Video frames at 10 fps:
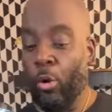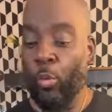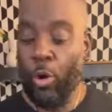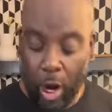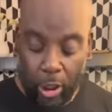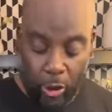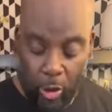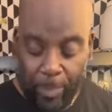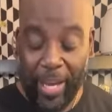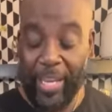We're also
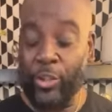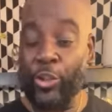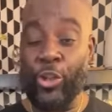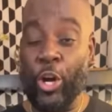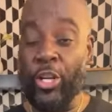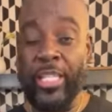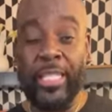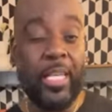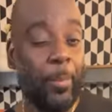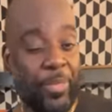on page 30
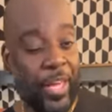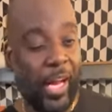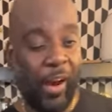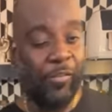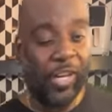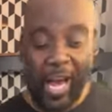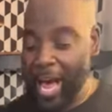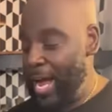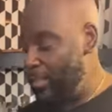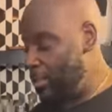something, I
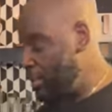forgot.